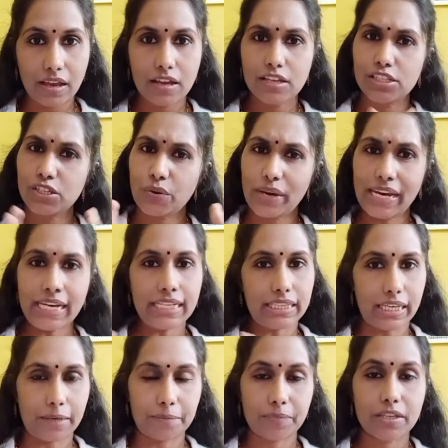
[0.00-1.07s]
So
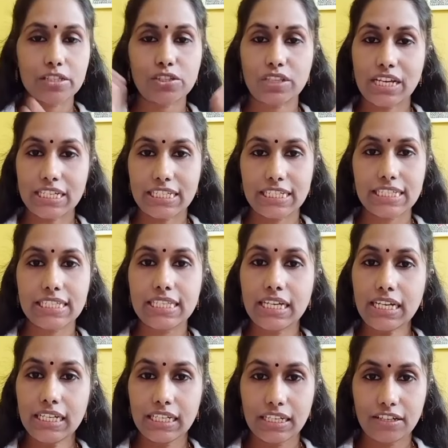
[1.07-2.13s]
anything. So that is the
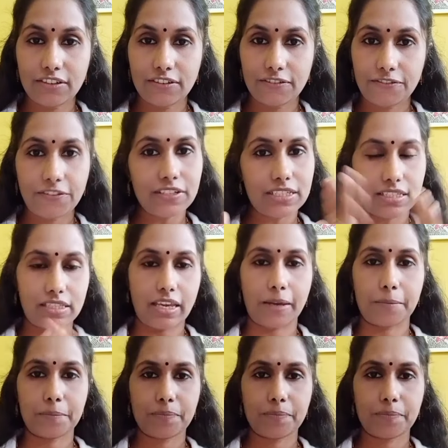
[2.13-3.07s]
first thing.